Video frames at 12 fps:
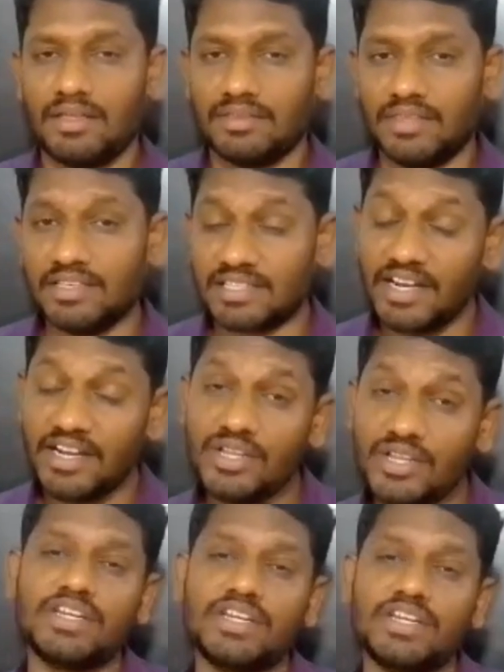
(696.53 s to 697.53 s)
This
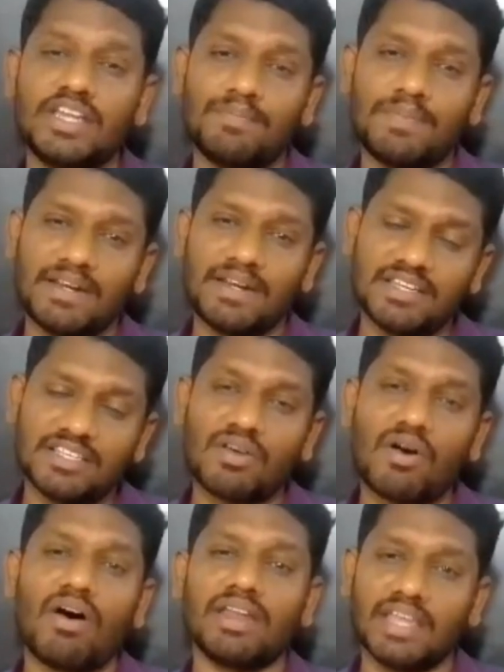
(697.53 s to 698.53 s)
reduced dependence
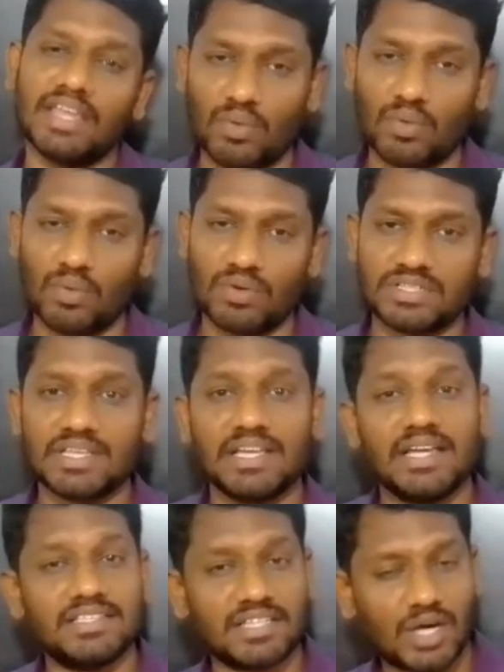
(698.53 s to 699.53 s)
on imports
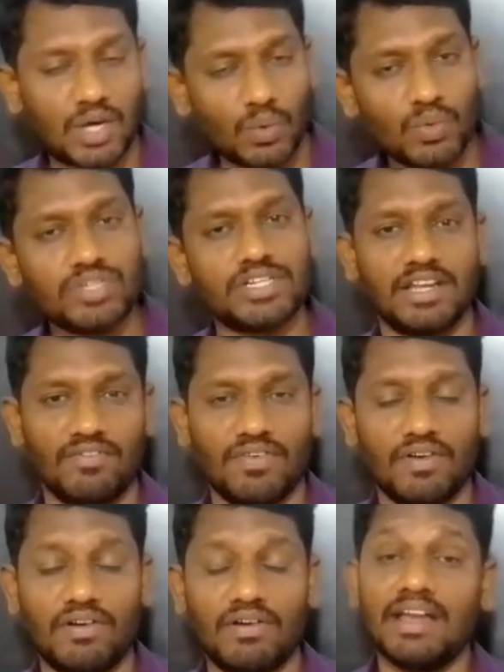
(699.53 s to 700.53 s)
is crucial
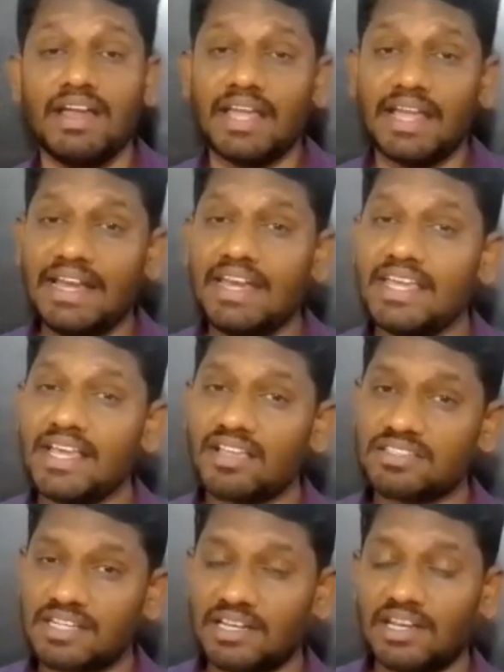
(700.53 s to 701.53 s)
for
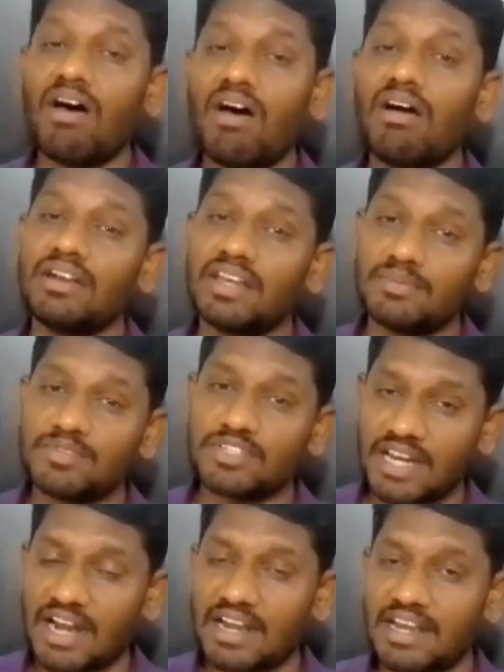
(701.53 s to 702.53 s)
India's long-term
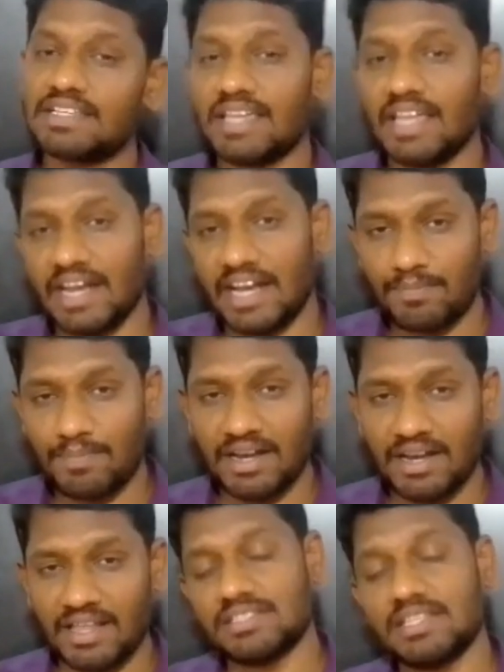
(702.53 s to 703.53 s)
strategic
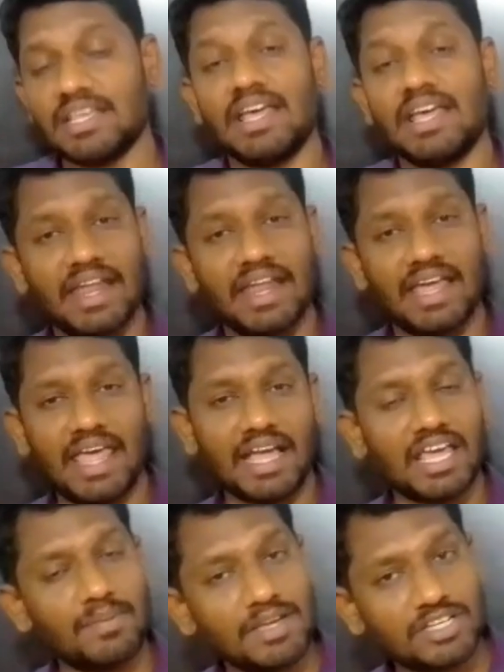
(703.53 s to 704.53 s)
independence and
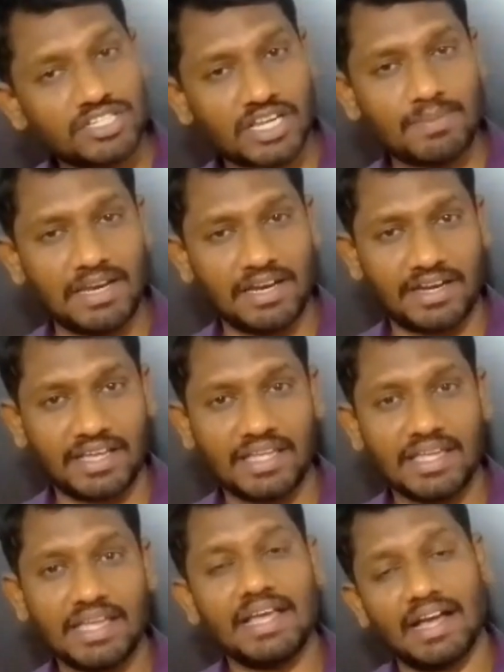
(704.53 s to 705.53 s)
economic stability,
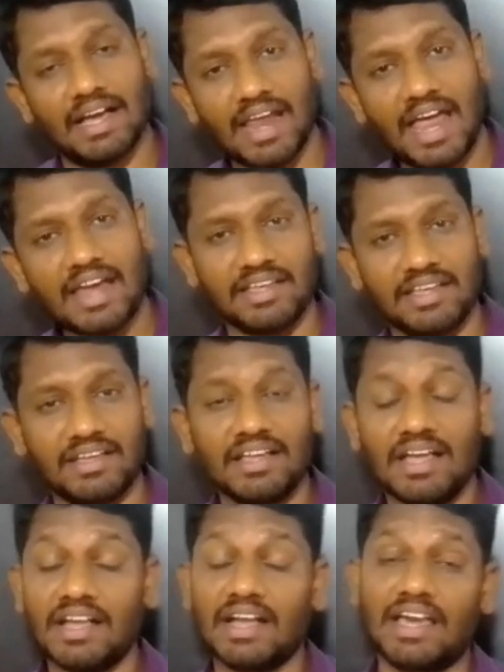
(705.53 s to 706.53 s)
granting
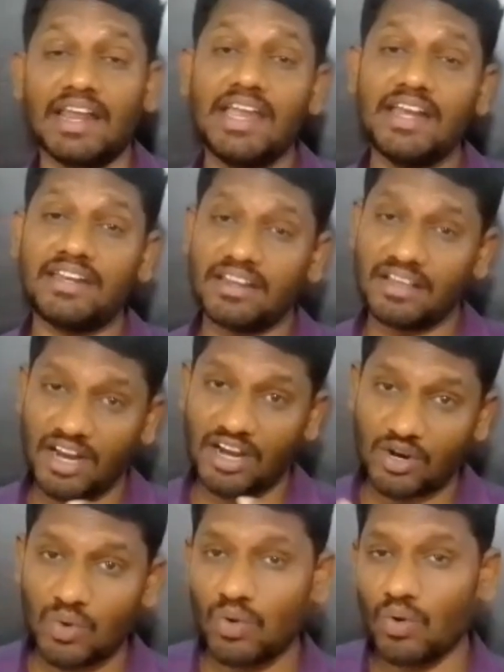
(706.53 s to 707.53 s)
greater
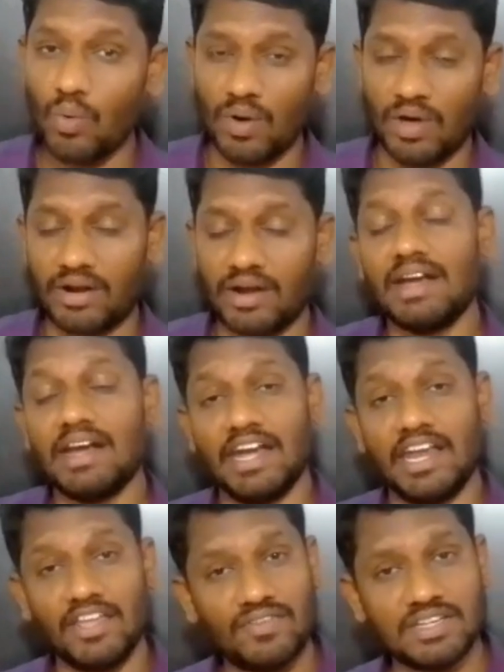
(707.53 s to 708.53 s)
control over
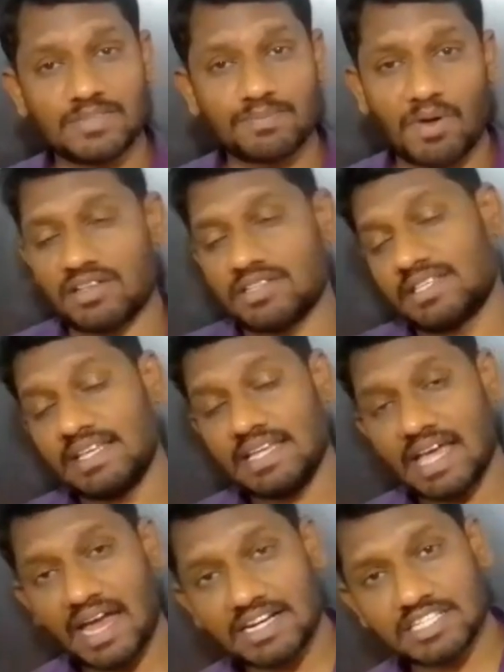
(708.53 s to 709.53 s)
defense policy
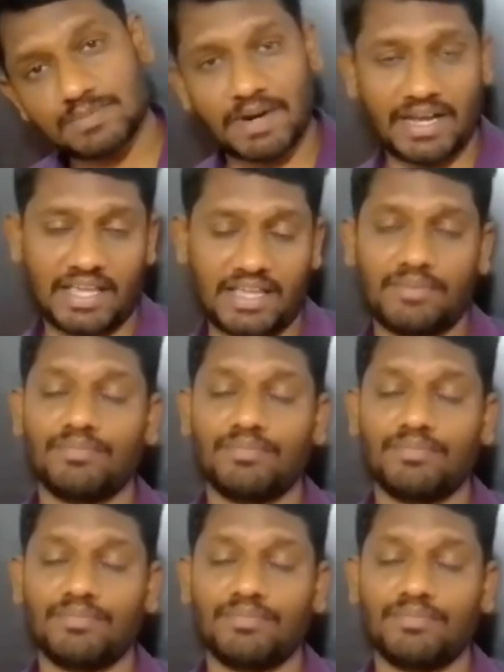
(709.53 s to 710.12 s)
and spending.